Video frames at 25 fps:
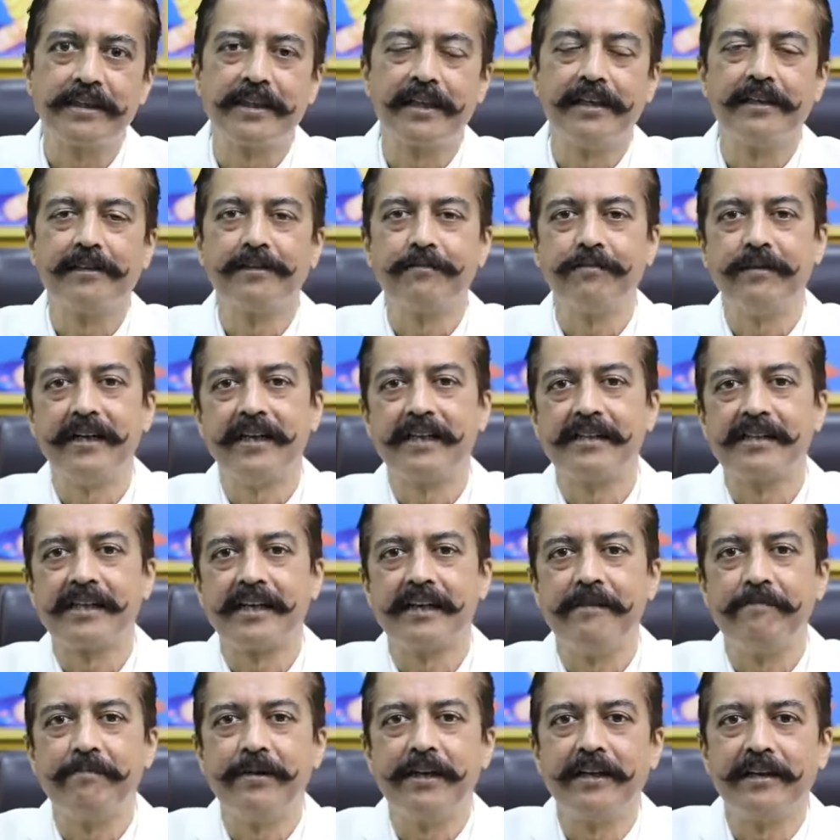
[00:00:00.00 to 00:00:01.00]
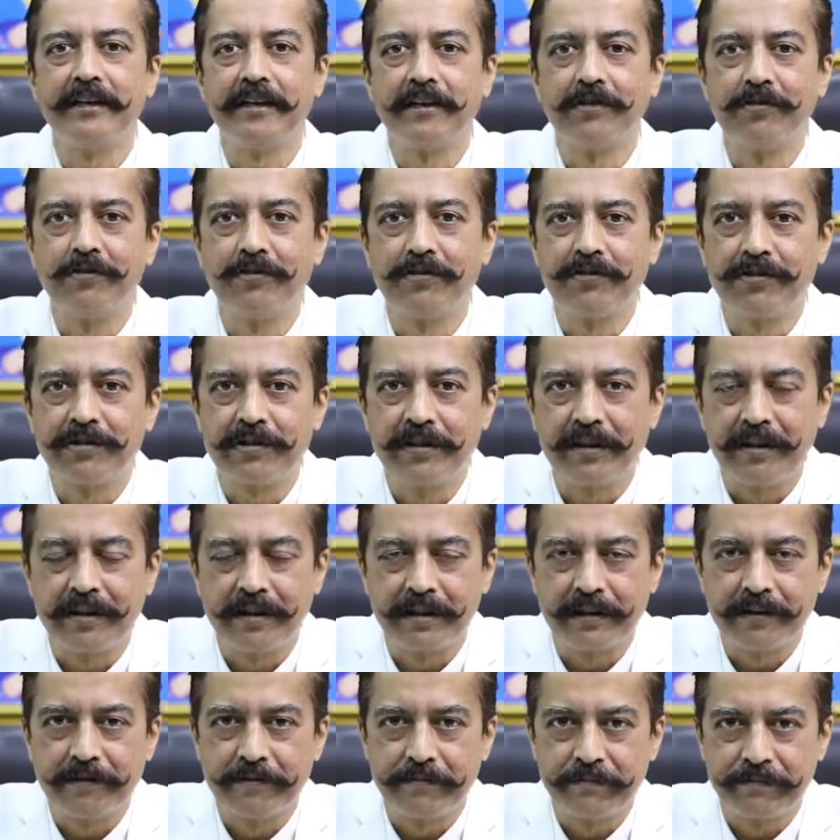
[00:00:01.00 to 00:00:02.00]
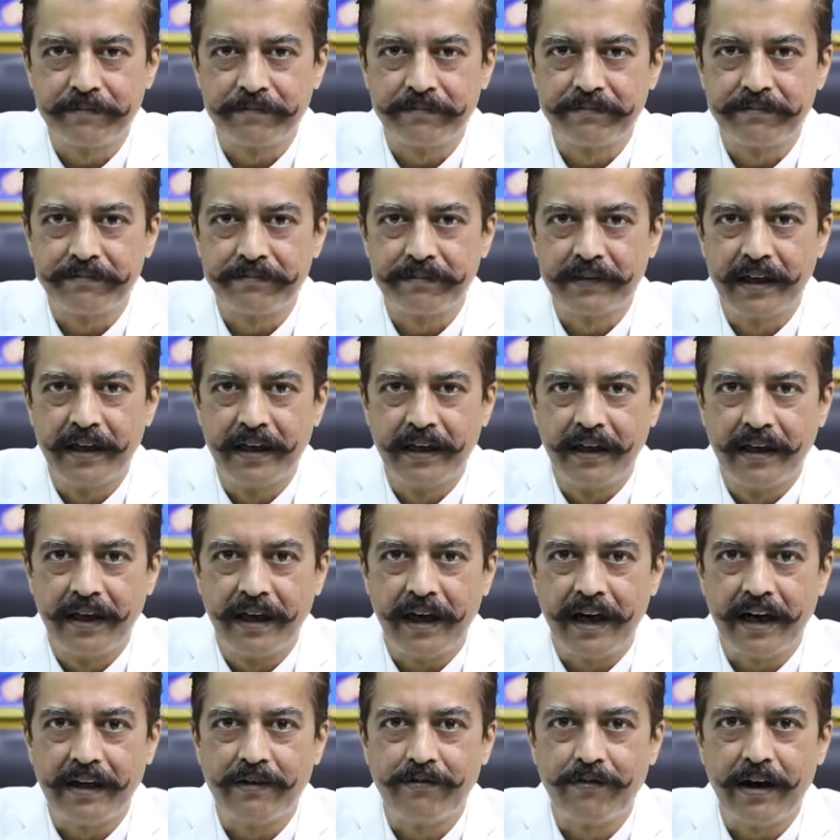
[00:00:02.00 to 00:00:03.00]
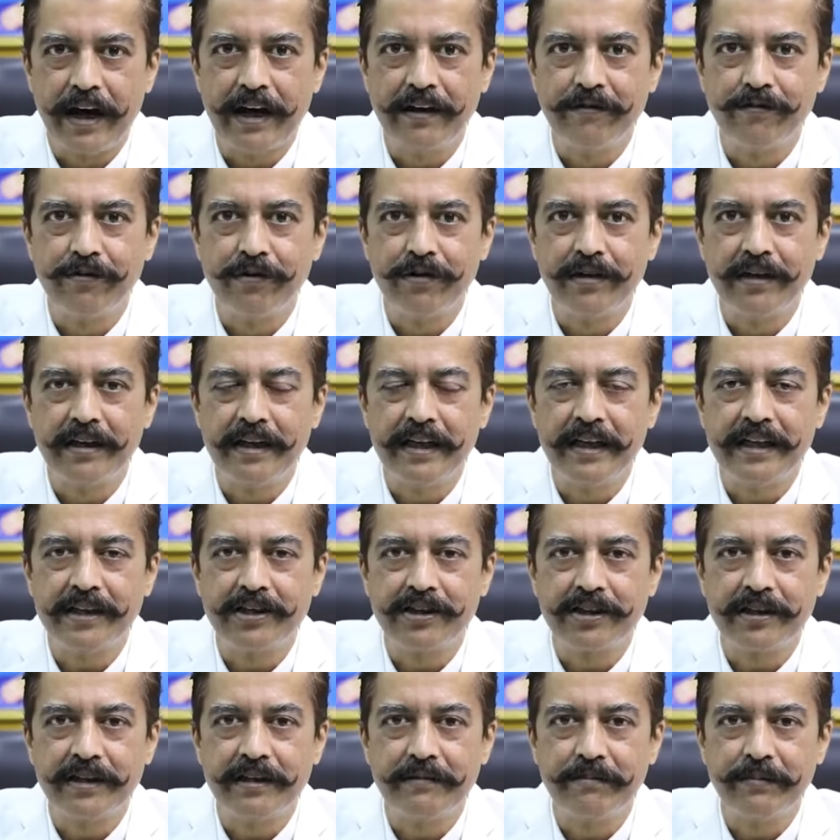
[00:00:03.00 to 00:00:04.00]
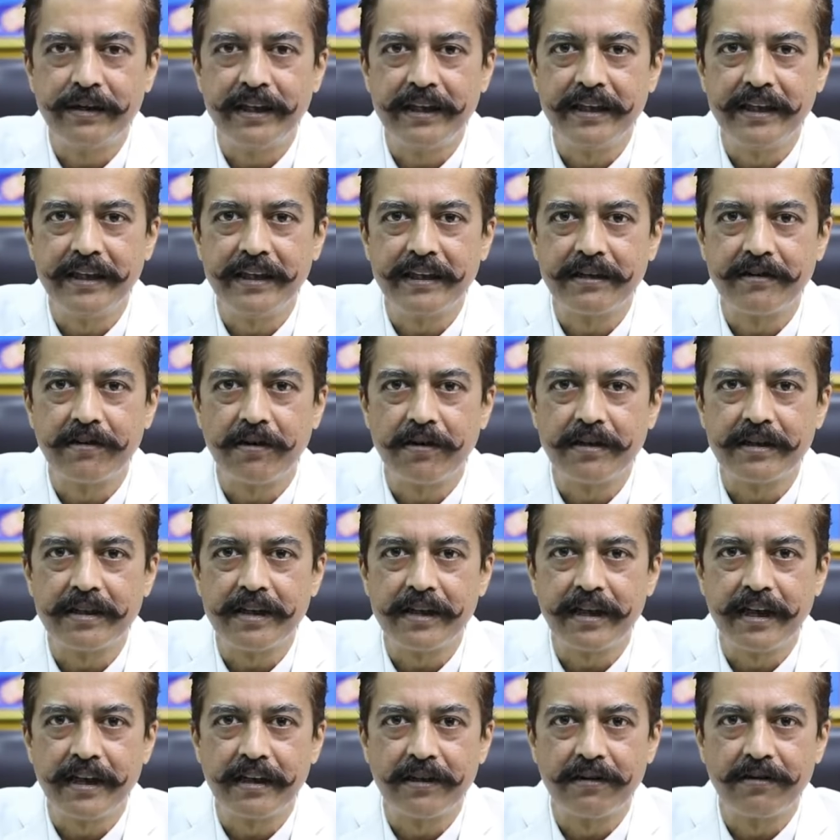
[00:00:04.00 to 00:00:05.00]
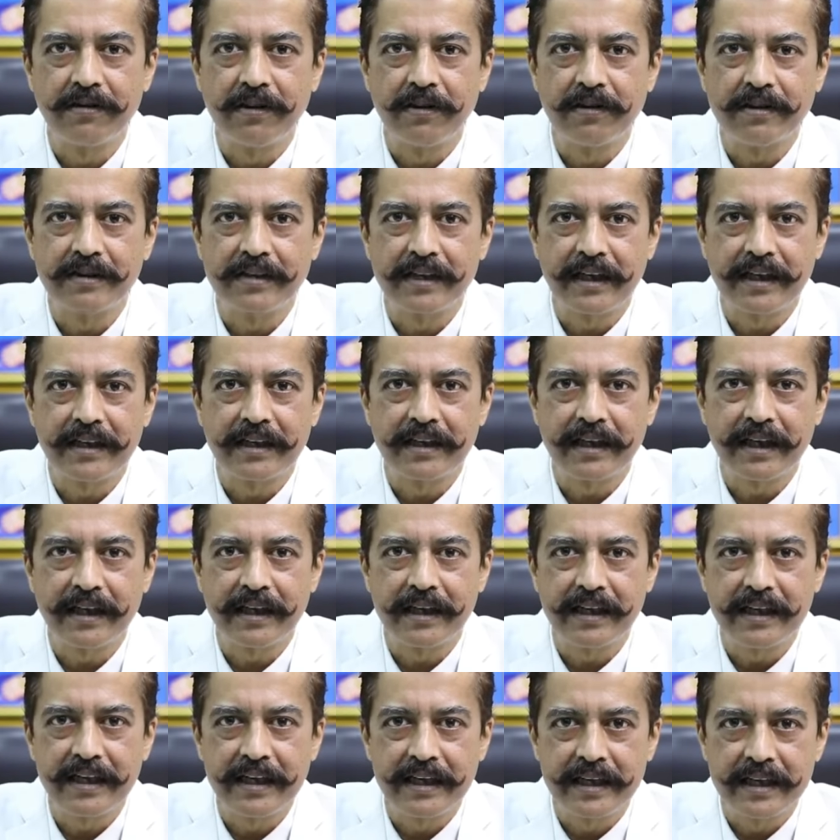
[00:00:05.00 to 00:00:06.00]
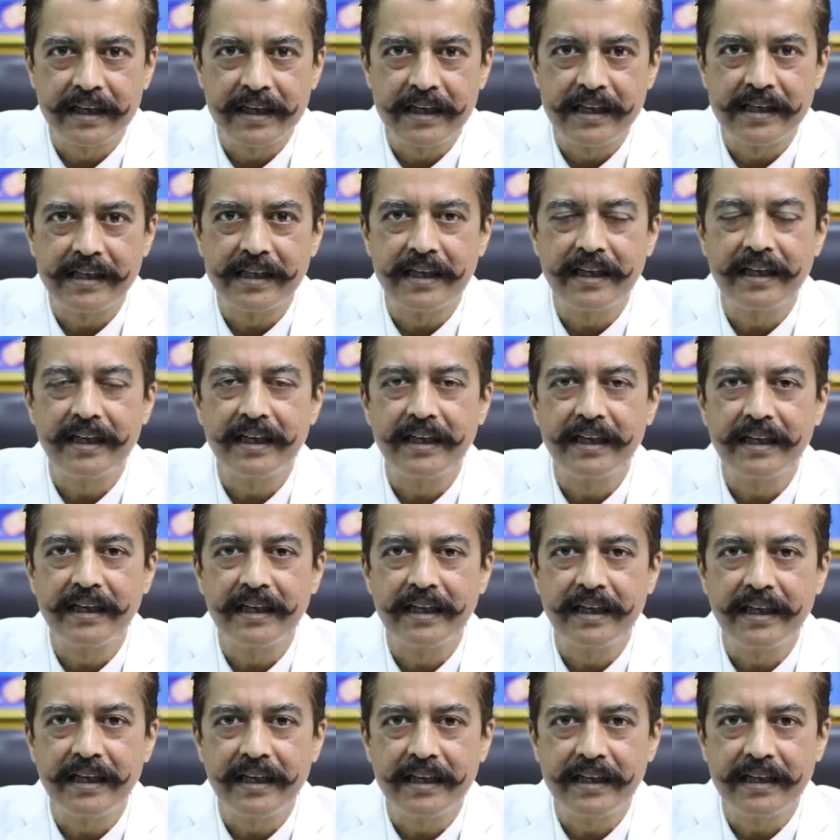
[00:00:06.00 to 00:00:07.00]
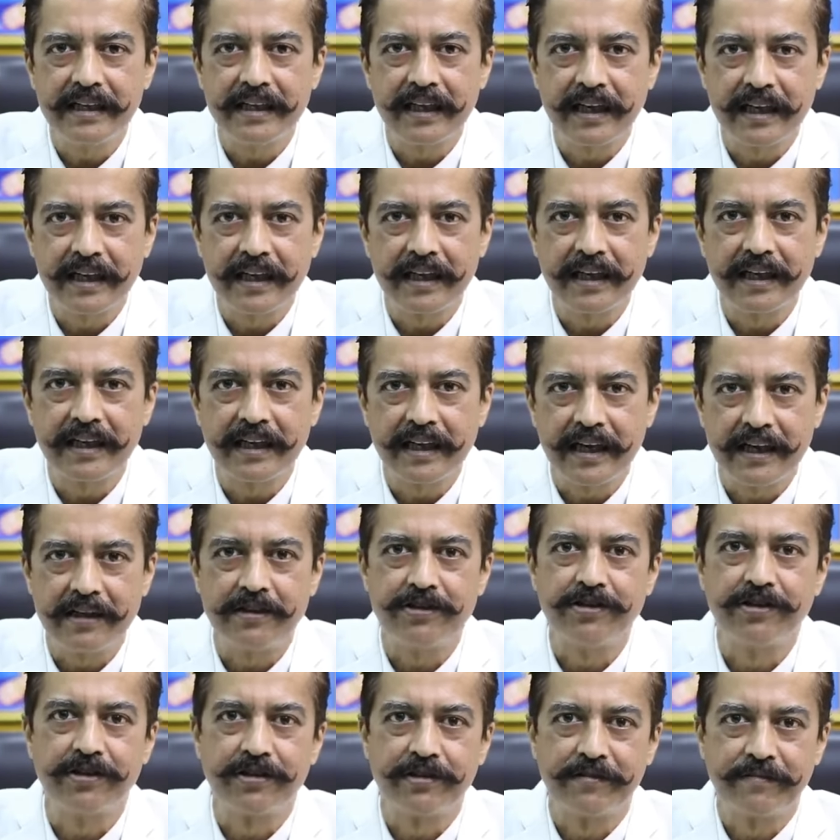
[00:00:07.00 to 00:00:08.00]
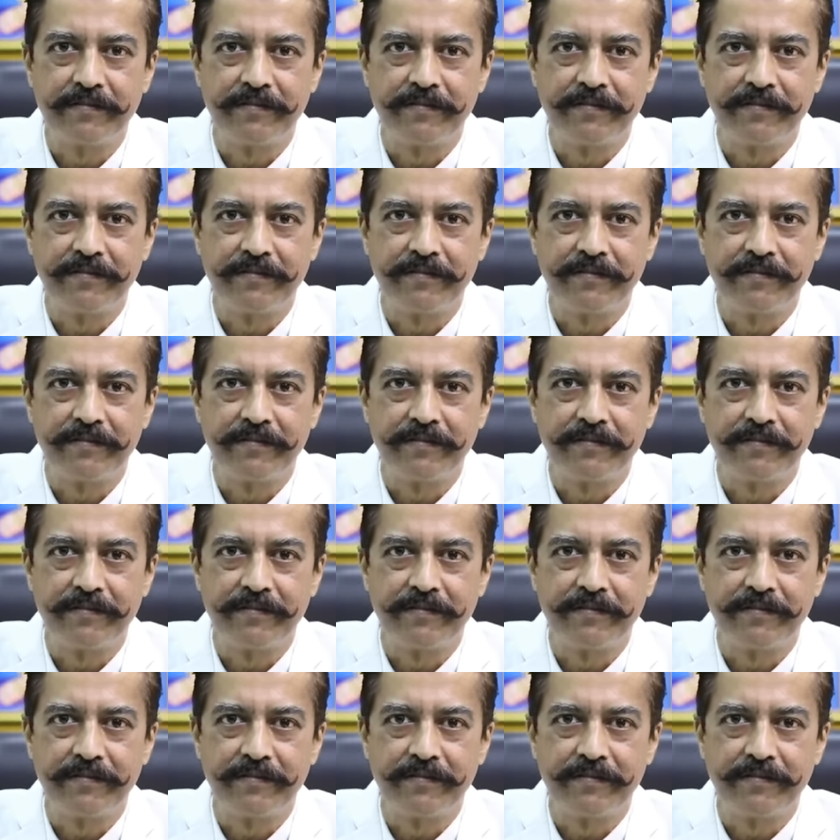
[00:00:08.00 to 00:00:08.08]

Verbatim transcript: cells be escaping the root sheath? And why would DHT be causing hair loss at an increasingly younger age?